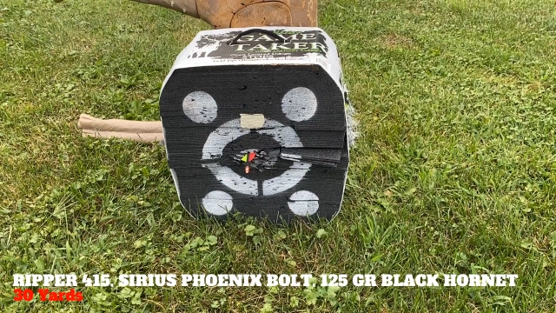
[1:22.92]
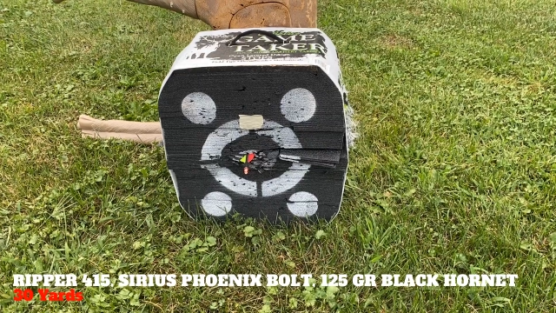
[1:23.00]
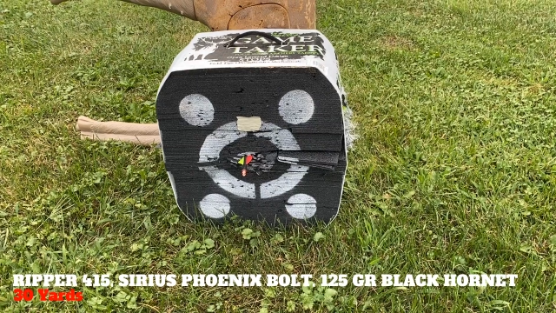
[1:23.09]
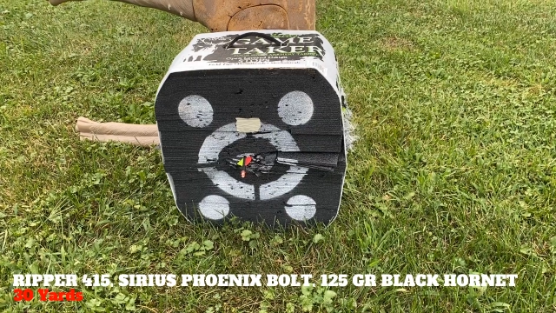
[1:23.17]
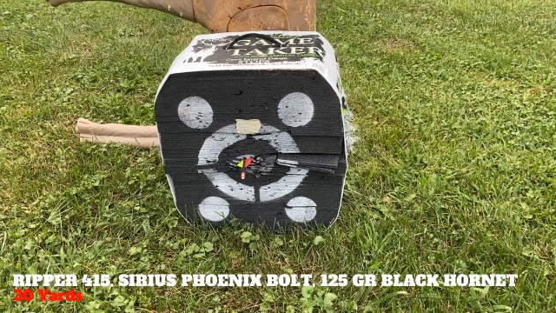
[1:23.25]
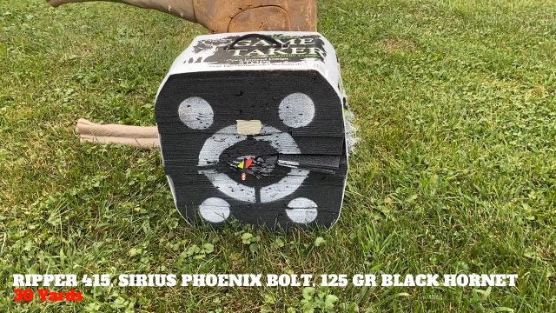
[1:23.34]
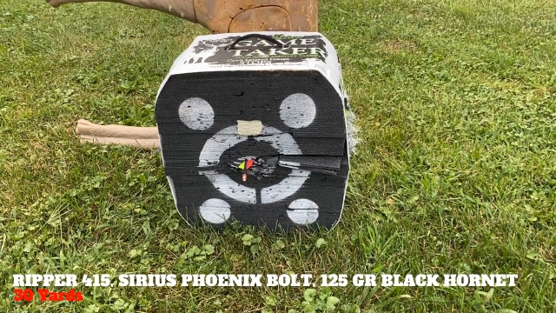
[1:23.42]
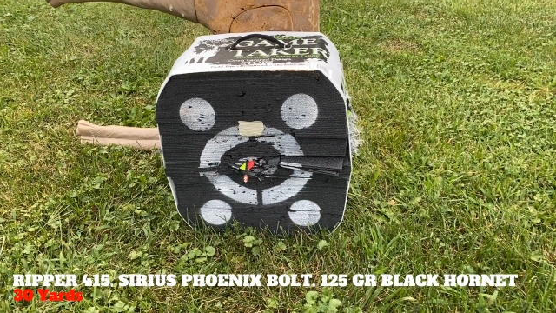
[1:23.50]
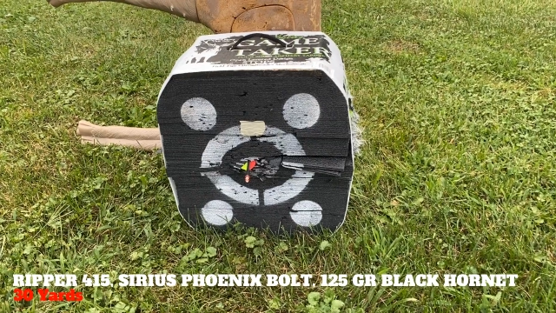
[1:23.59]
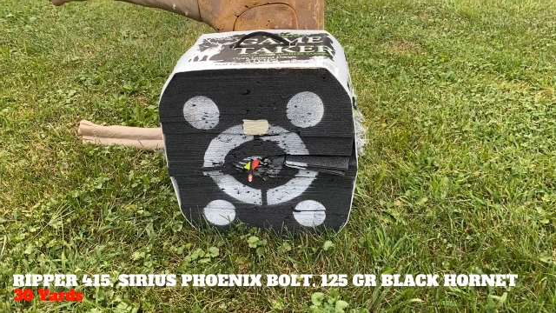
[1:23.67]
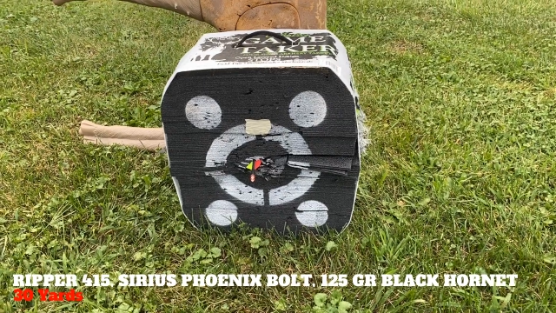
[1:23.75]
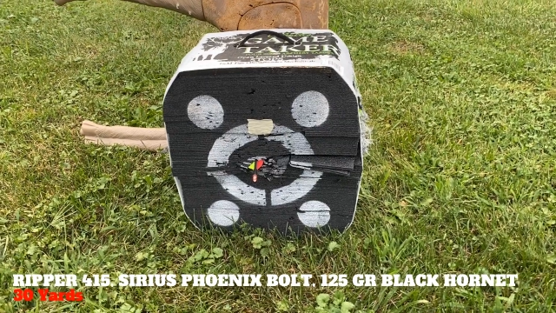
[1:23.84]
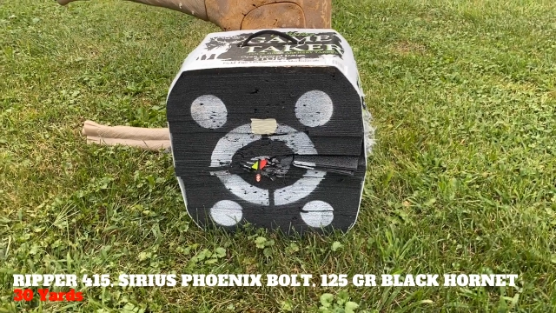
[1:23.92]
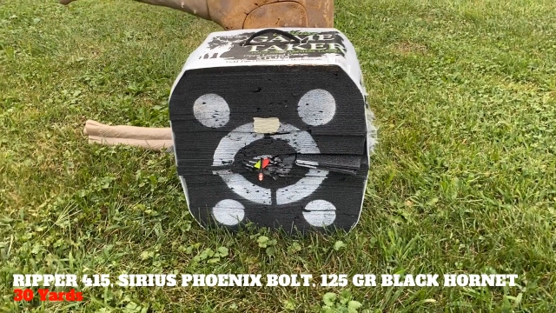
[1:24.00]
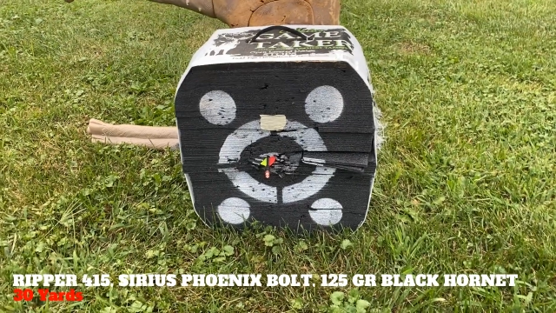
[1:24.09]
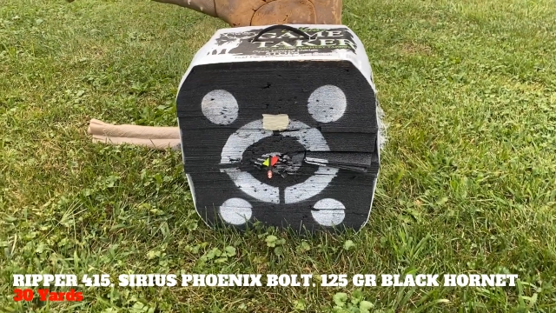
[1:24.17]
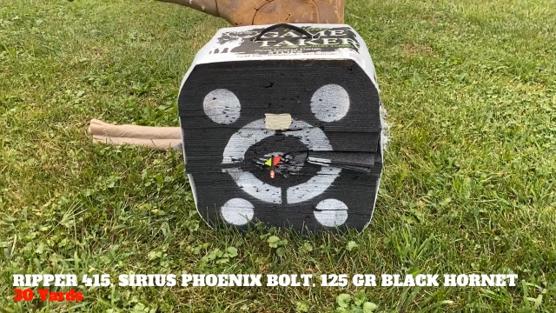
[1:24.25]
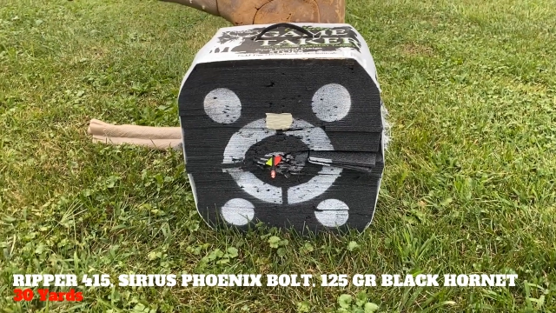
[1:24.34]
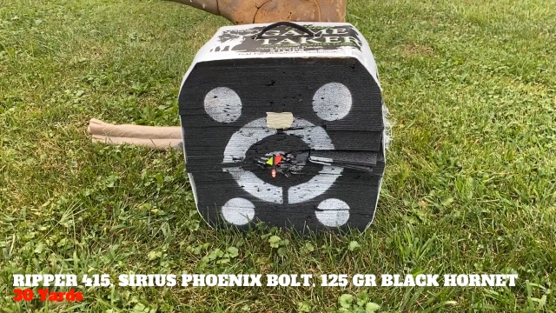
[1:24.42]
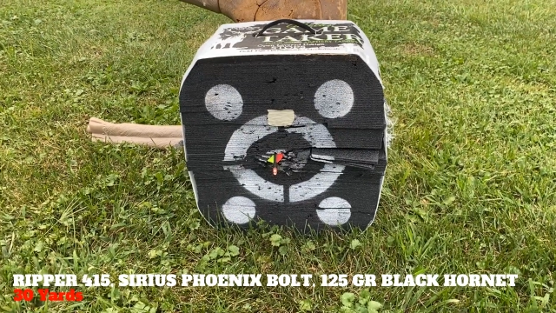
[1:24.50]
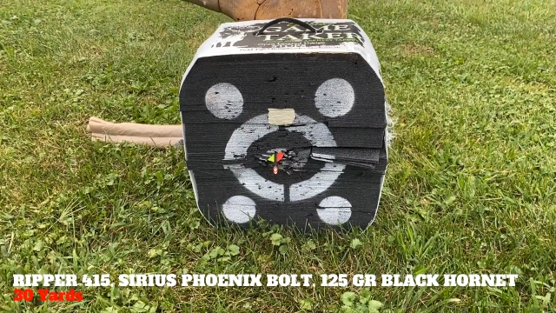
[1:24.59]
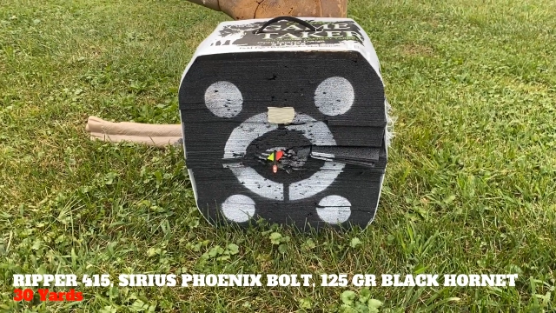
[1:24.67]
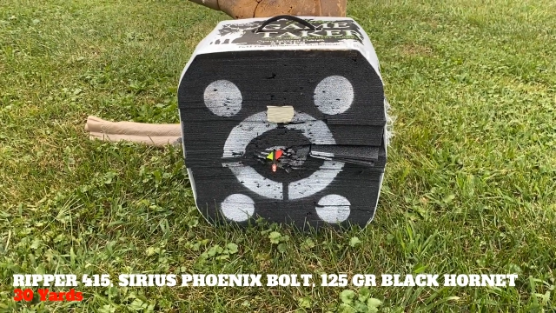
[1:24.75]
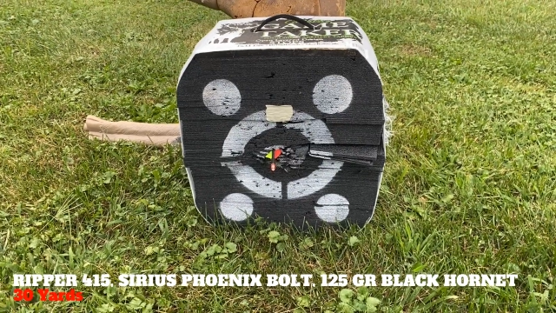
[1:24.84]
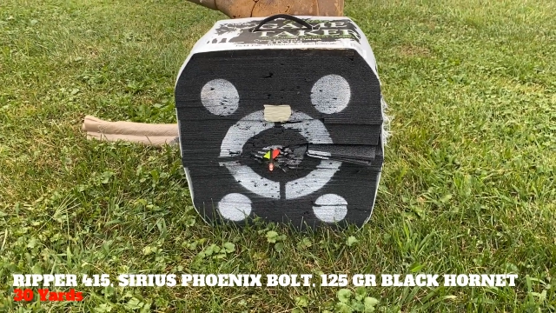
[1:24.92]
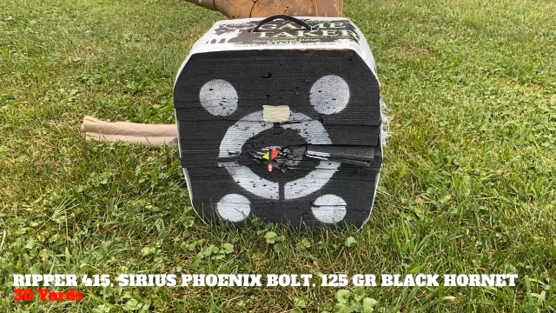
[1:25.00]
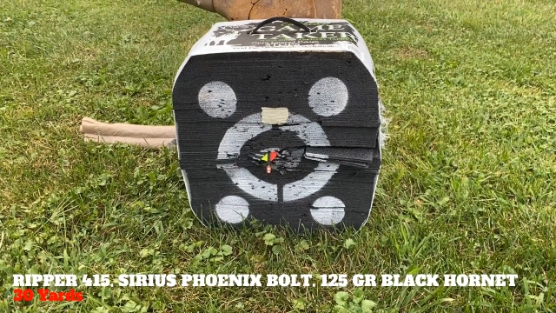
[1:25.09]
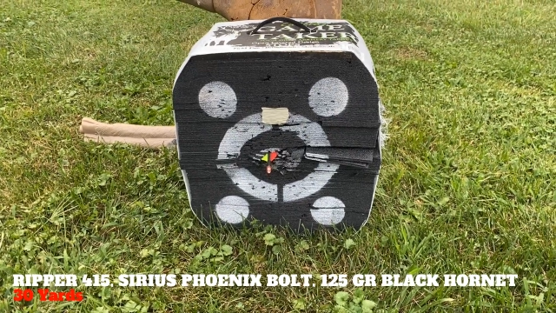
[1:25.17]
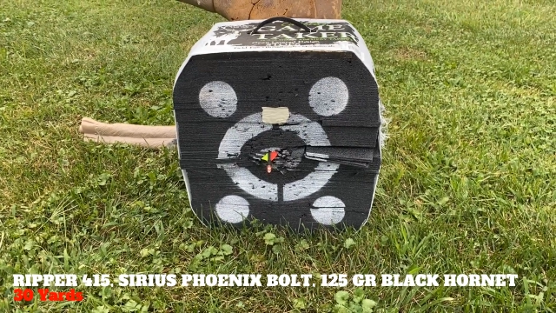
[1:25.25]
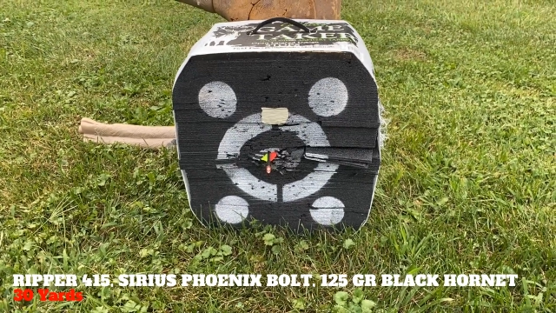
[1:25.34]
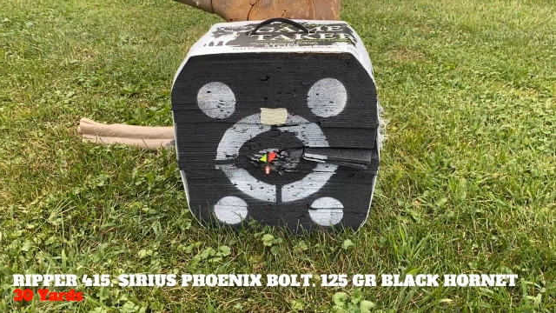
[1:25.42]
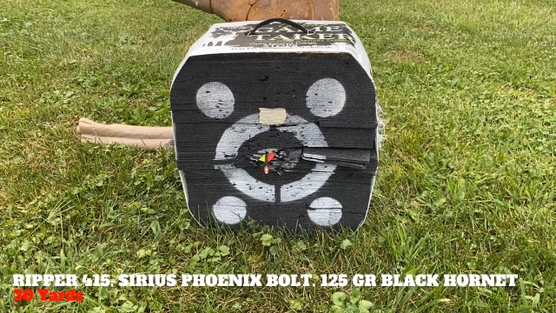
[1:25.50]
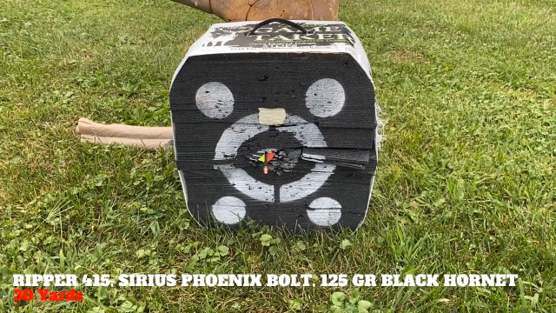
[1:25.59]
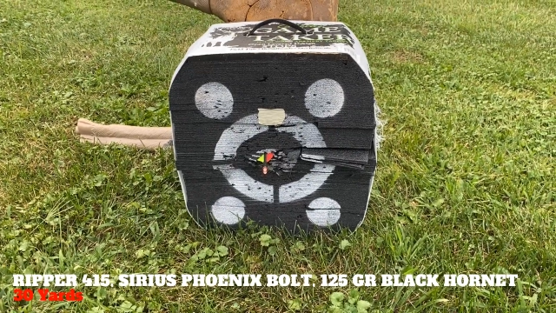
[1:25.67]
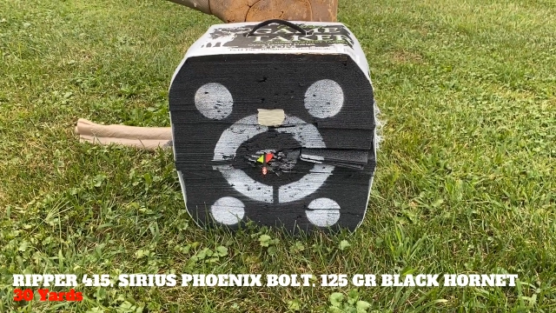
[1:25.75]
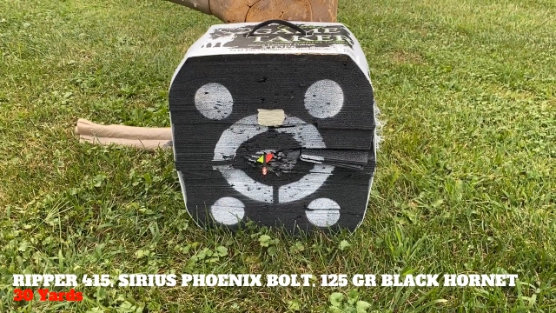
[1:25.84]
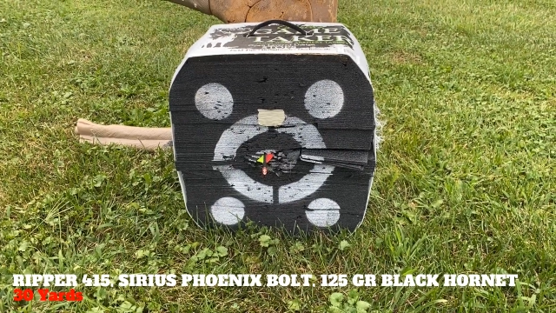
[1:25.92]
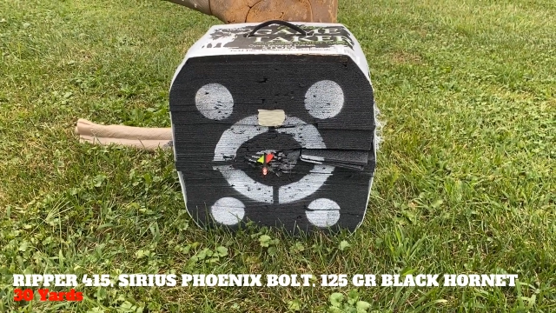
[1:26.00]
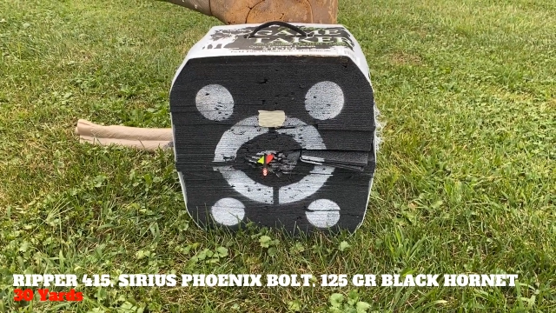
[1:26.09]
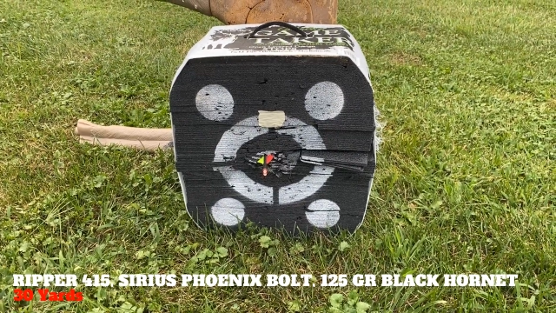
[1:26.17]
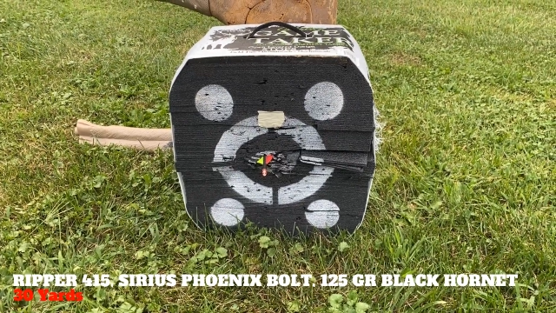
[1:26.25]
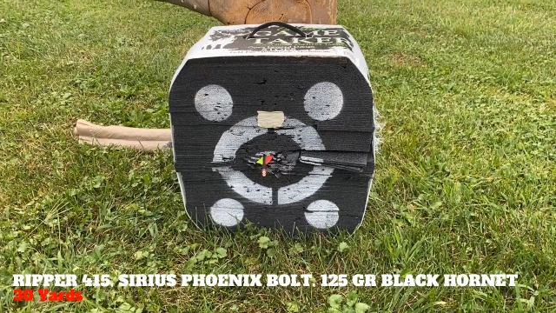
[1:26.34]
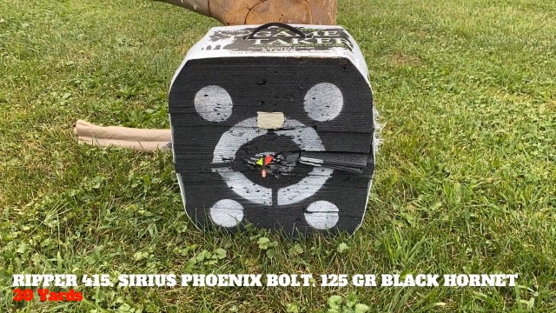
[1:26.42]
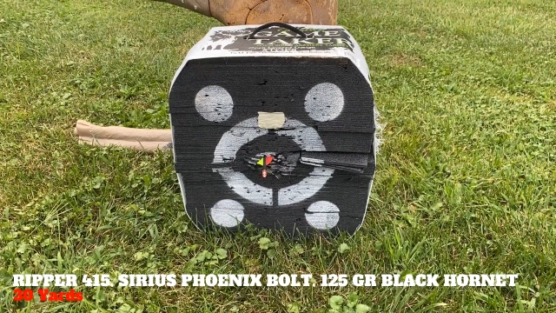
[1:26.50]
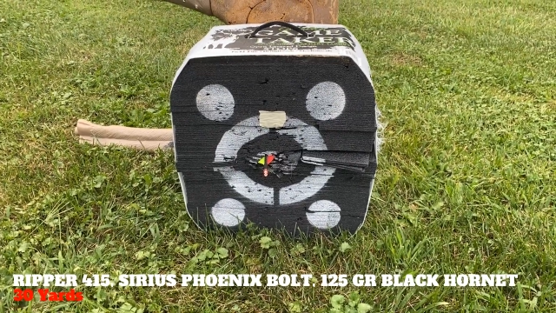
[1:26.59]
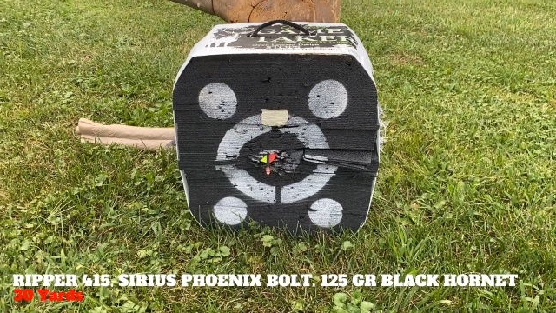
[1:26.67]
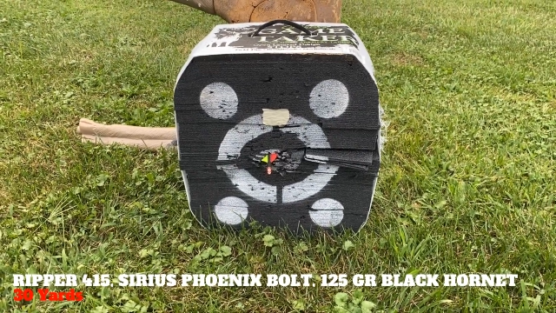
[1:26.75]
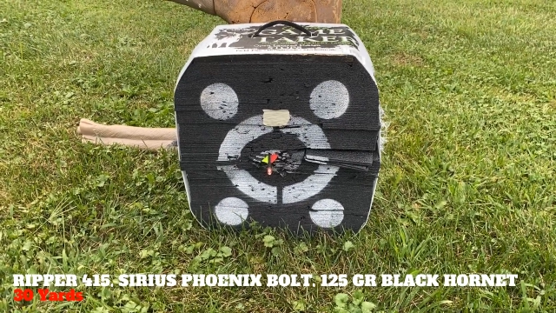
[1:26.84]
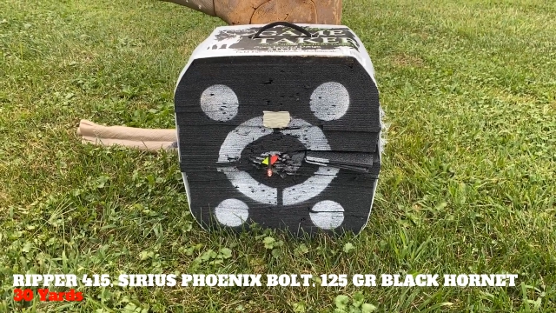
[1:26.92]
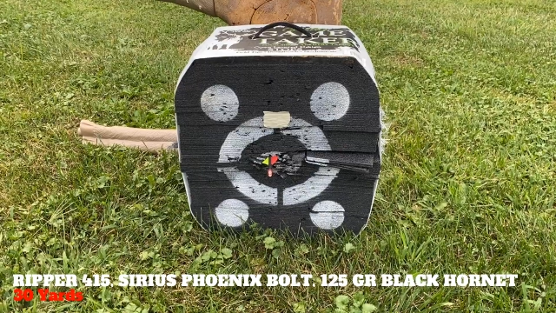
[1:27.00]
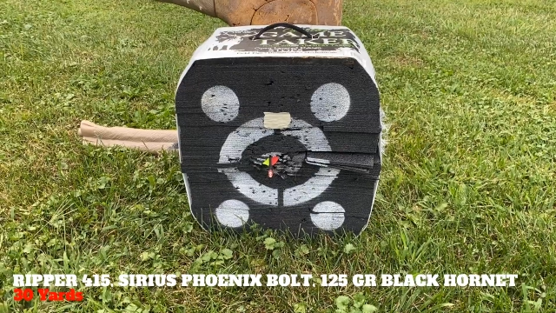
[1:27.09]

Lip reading: No face is visible, so there are no lips to read.